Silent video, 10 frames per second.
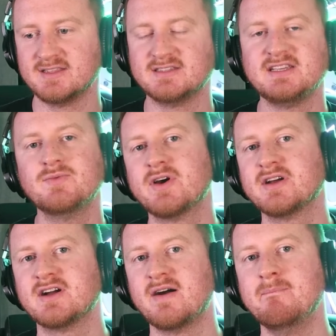Does he
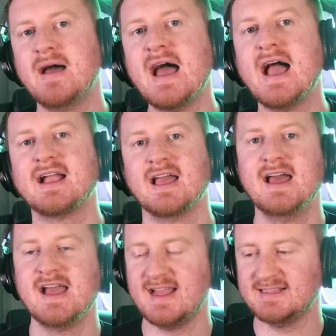want to come back
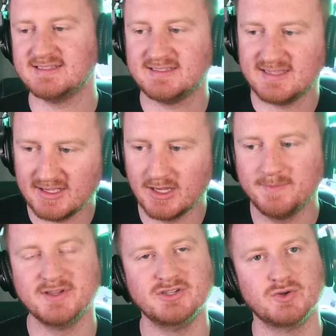and stink
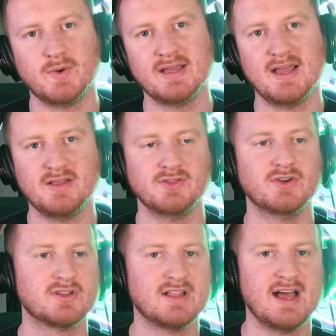up the joint and
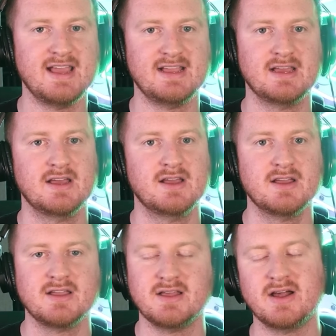look like,
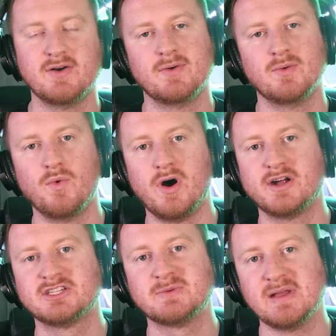you know,
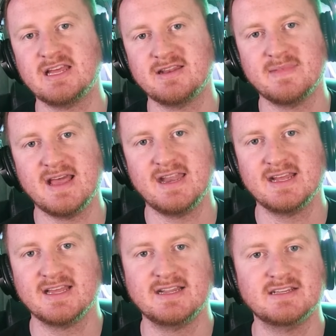washed Peyton
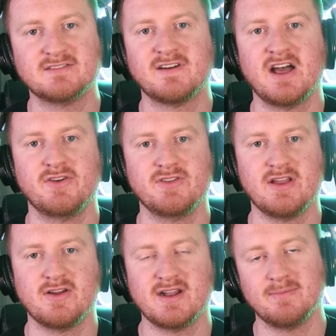Manning in his final year?